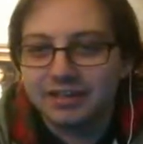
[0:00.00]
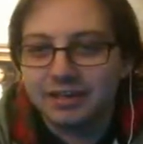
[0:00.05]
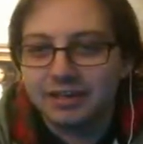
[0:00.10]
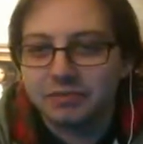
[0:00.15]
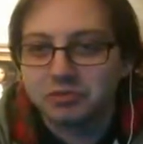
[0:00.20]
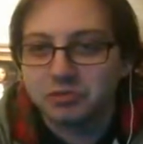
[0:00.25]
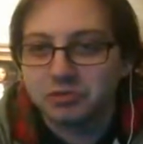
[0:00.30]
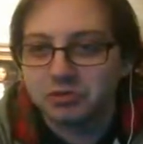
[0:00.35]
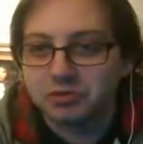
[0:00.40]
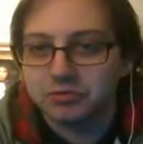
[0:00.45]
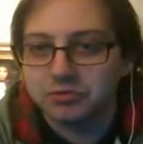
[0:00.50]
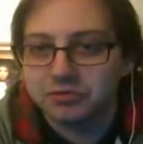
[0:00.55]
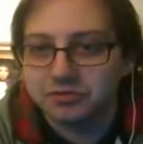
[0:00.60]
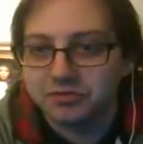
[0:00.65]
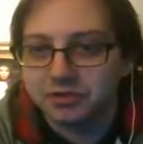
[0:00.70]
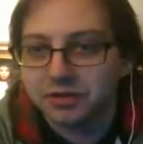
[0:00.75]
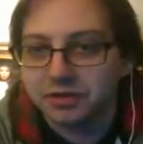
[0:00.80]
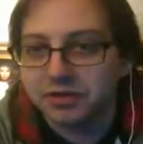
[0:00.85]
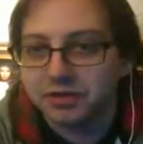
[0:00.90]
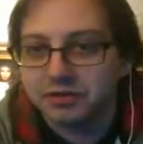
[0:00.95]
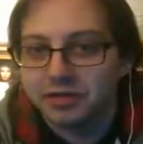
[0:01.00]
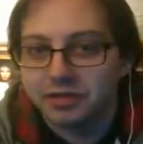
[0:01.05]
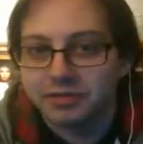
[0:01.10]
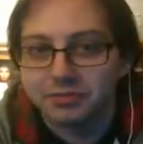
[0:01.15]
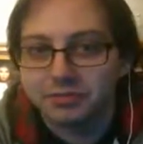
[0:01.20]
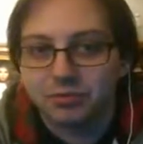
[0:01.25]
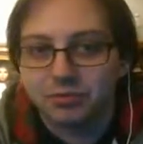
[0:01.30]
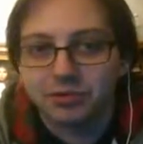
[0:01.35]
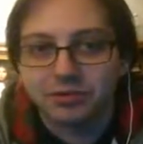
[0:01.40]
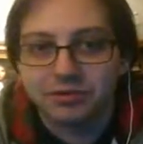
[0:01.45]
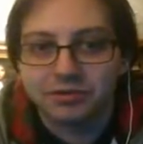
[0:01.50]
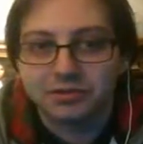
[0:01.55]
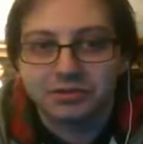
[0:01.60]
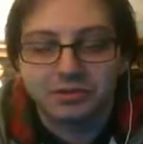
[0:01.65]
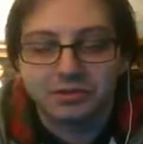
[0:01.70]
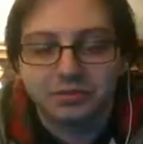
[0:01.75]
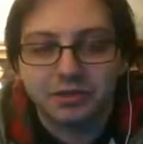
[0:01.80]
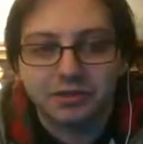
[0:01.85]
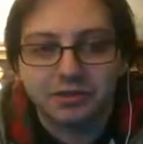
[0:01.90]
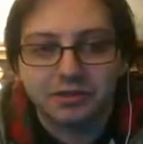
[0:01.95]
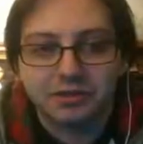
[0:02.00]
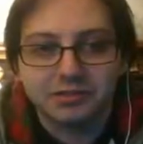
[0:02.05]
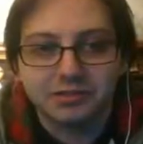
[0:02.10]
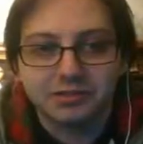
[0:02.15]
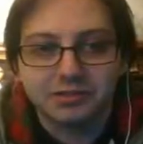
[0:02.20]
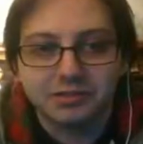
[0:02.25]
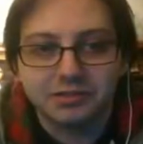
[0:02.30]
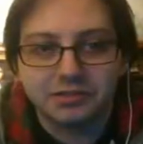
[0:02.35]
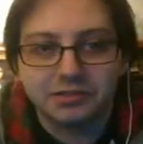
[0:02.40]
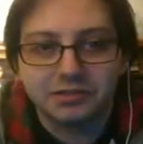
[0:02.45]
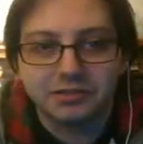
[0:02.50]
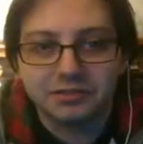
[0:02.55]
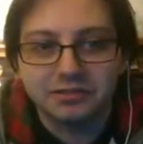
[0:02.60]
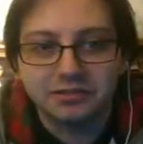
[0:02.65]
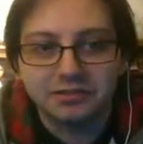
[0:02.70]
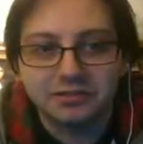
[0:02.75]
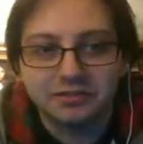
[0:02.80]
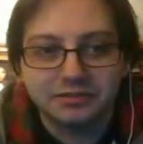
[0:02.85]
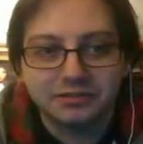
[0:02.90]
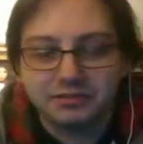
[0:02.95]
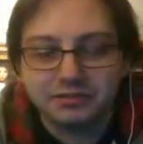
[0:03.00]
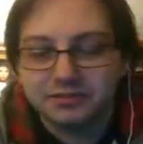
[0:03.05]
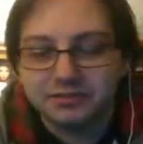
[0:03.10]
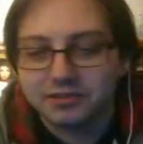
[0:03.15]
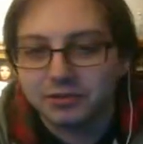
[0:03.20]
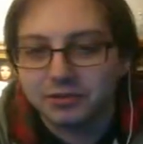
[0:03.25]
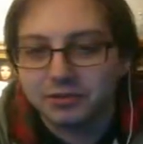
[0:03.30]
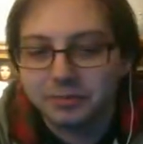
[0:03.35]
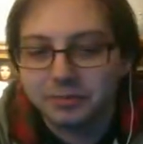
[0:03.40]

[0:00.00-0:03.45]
I'm sure there was a fucking dance break or something in it still. So.